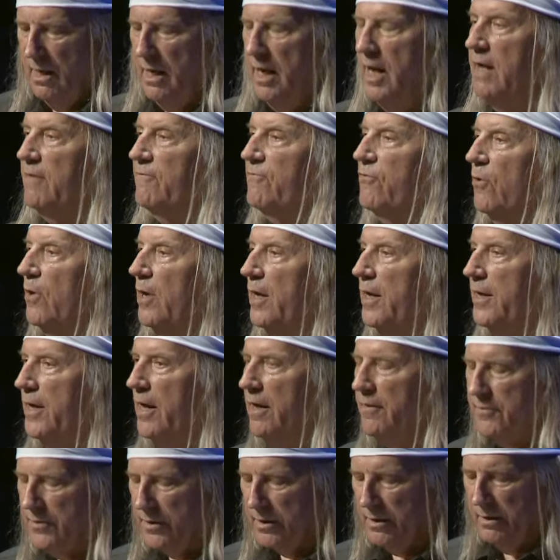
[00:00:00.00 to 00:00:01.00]
And for
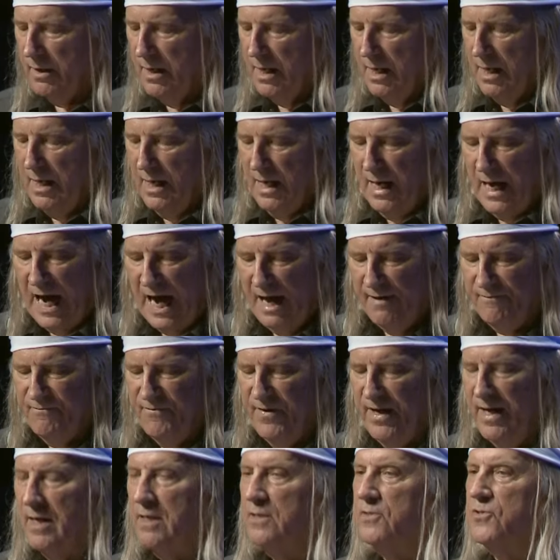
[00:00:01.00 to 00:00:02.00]
another, I
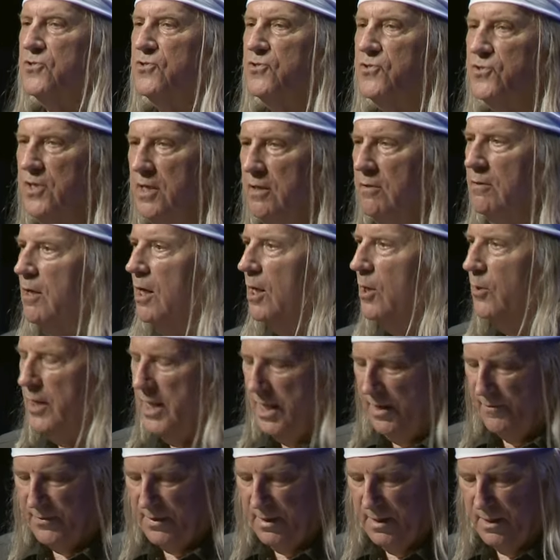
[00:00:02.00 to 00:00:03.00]
found zero
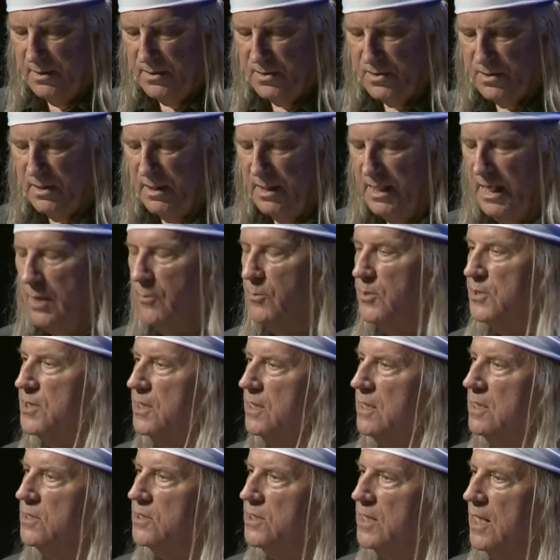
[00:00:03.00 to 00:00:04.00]
evidence that he was
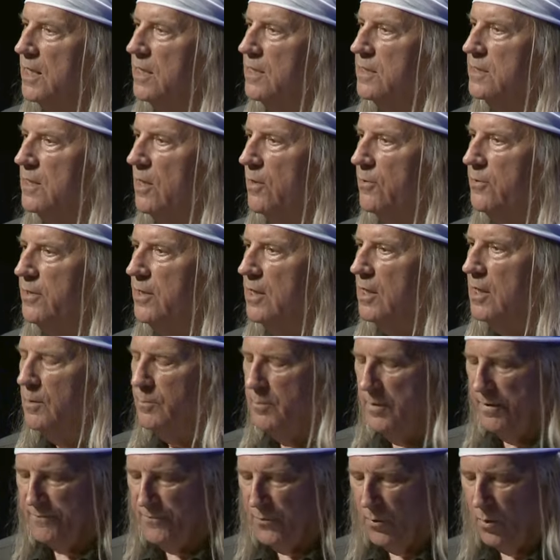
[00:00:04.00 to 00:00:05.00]
in San Antonio
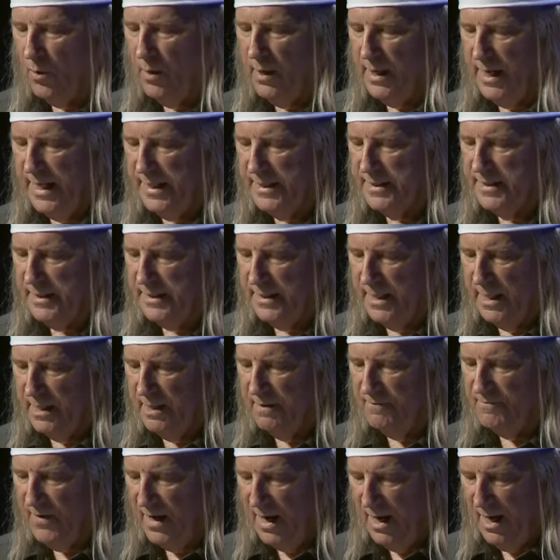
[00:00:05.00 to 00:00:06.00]
before
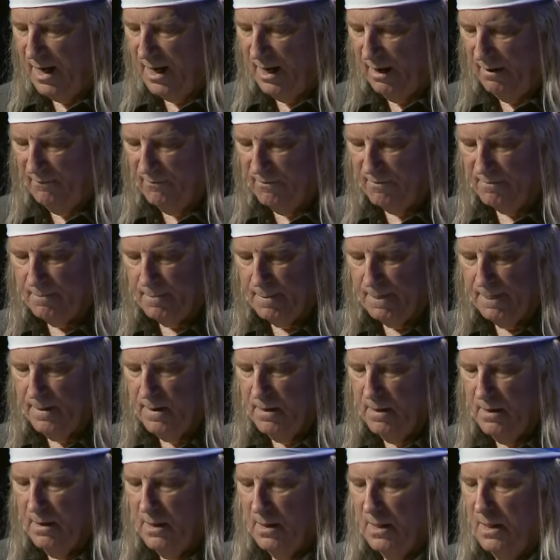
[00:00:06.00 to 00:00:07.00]
1885.
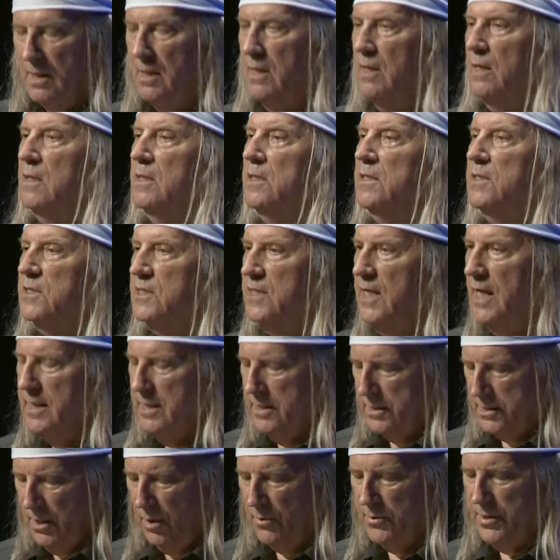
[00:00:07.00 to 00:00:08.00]

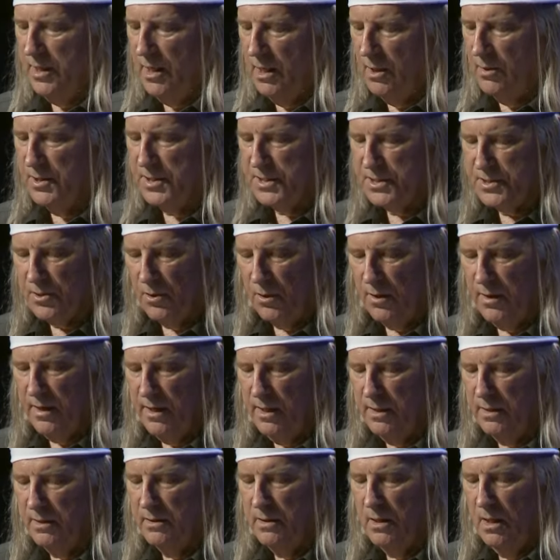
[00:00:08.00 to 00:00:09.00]
San Antonio
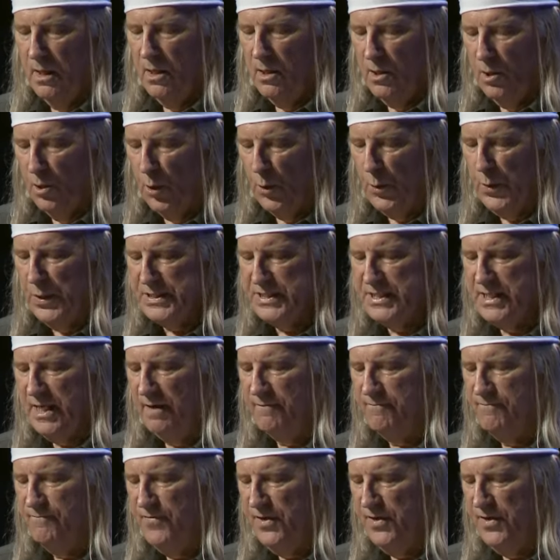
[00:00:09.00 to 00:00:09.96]
historian Lewis F.